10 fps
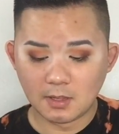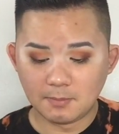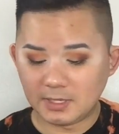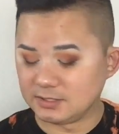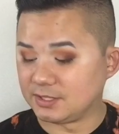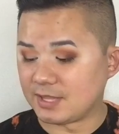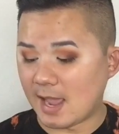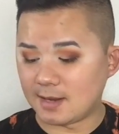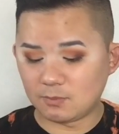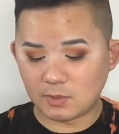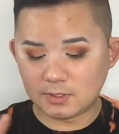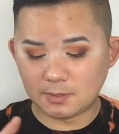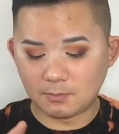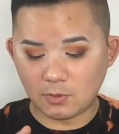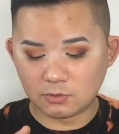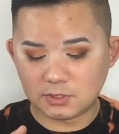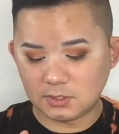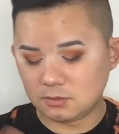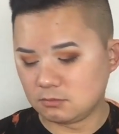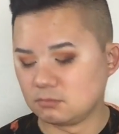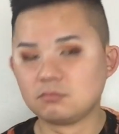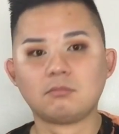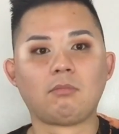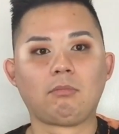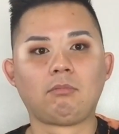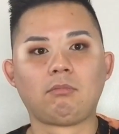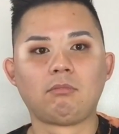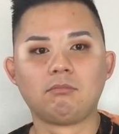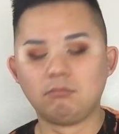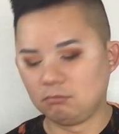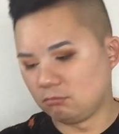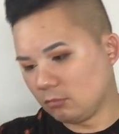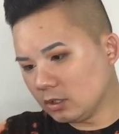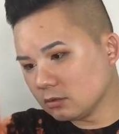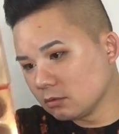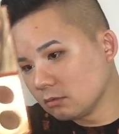Because that one, the Molten... what?